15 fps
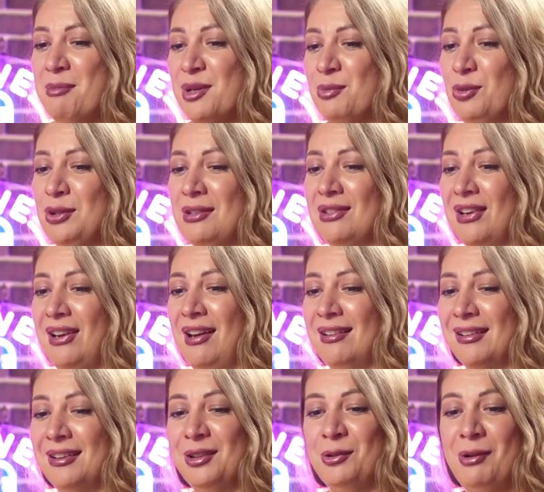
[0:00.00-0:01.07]
Bermuda
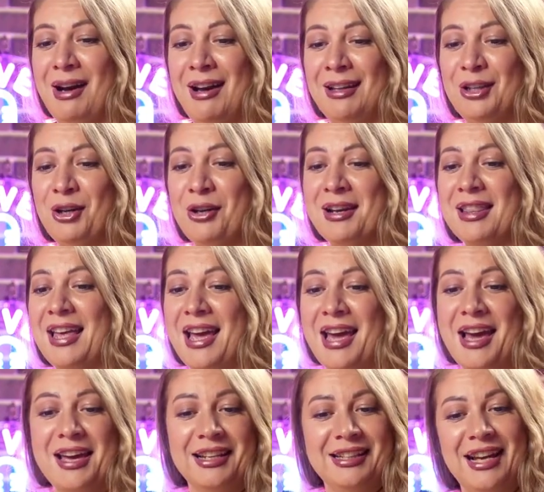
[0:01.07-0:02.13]
Triangle. When you're
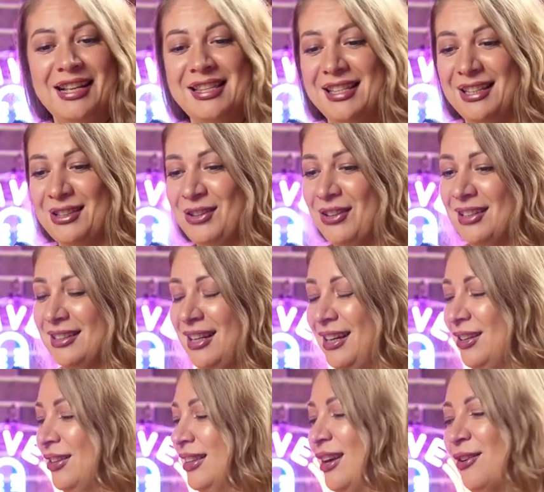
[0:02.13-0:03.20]
there, that's it. You're
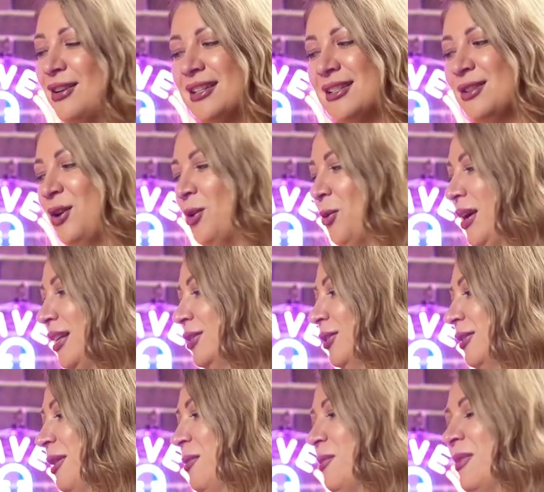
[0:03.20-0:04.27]
done. There's no way to
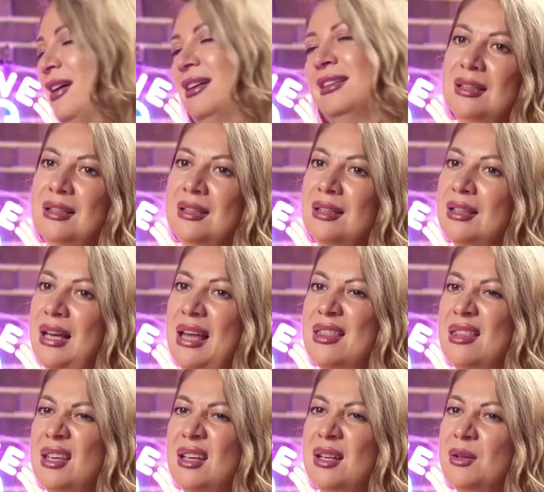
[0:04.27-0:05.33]
come back. I
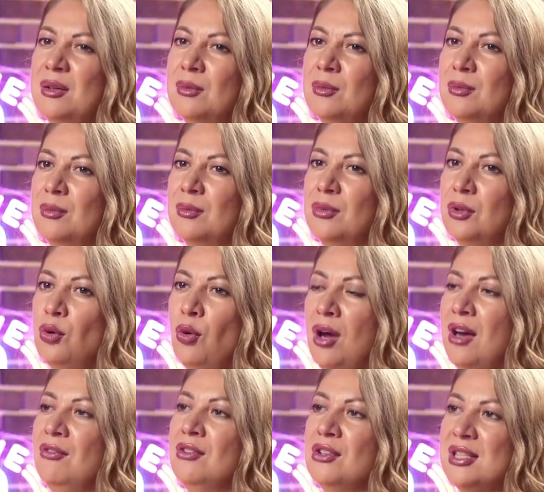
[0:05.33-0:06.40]
think
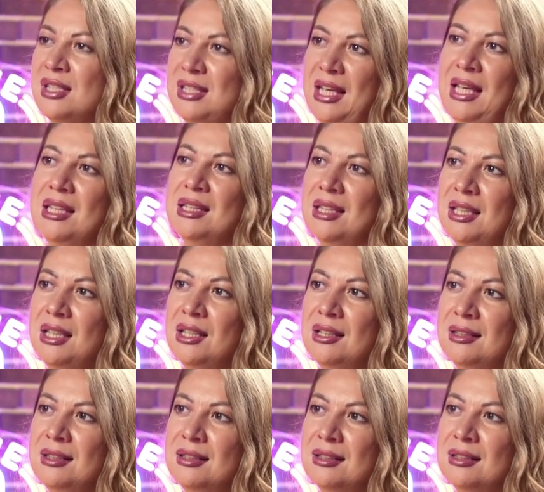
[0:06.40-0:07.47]
whoever stayed
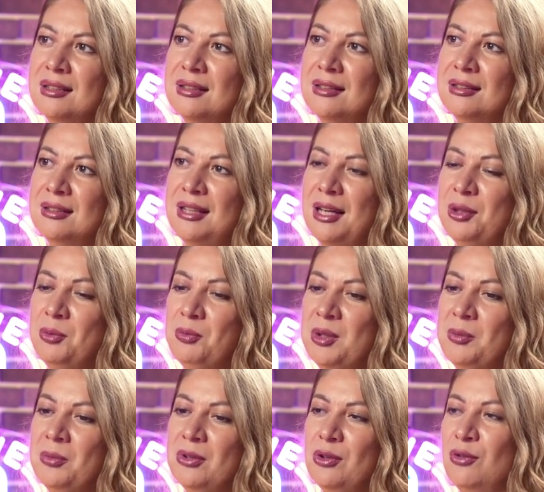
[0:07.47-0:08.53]
here, they're the
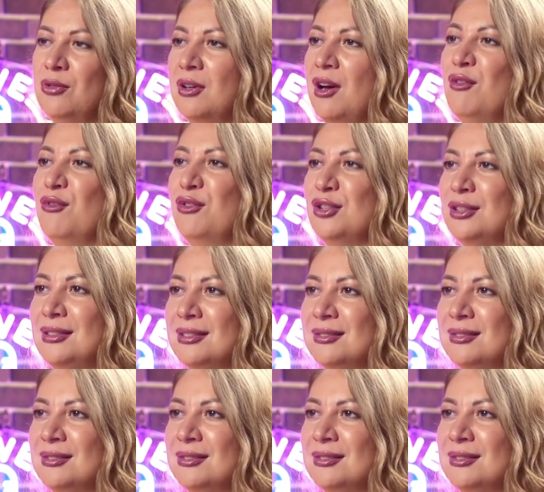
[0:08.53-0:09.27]
people of comfort.